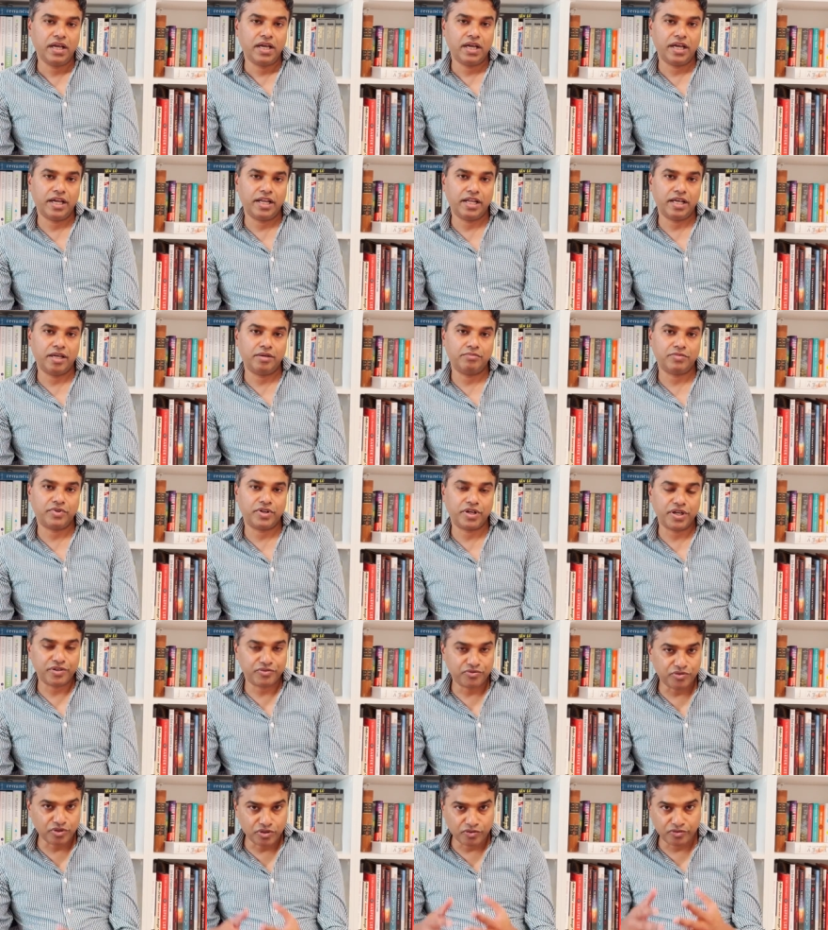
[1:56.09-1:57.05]
and I'm
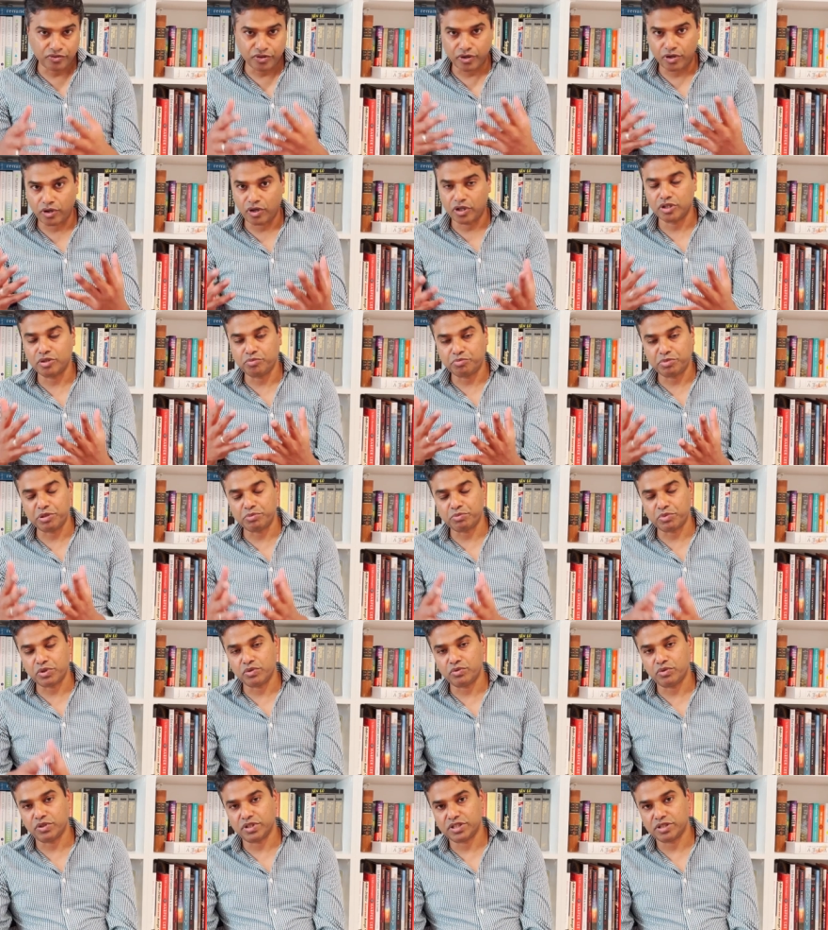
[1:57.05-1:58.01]
grateful for all the people
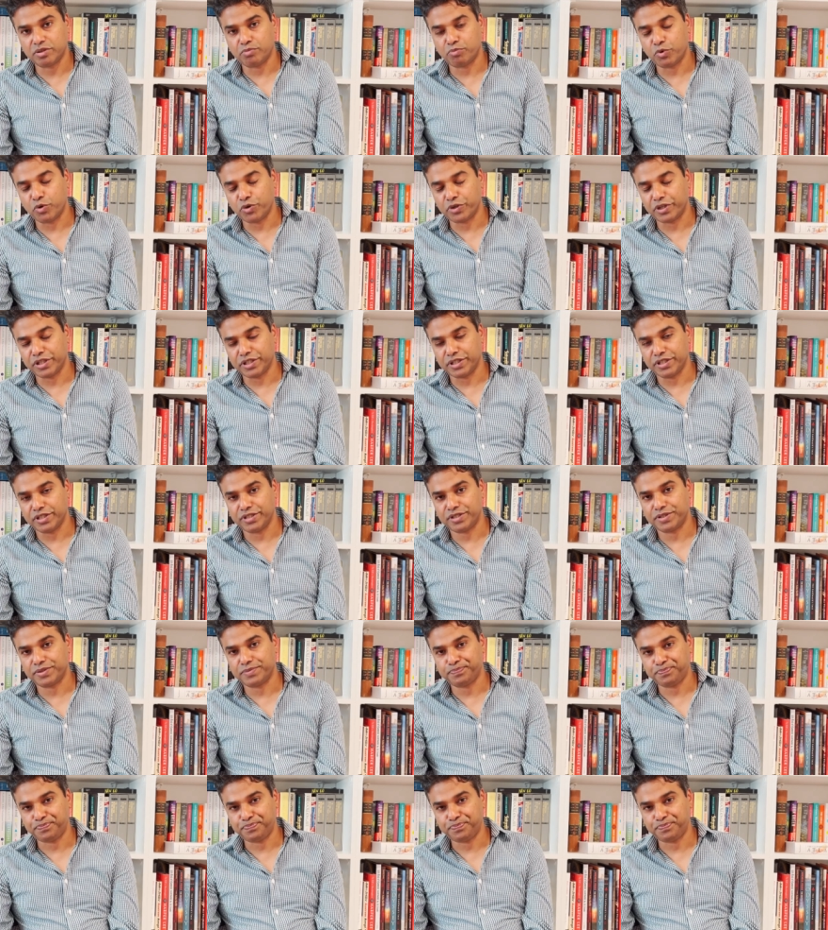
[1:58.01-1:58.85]
who are supporting this.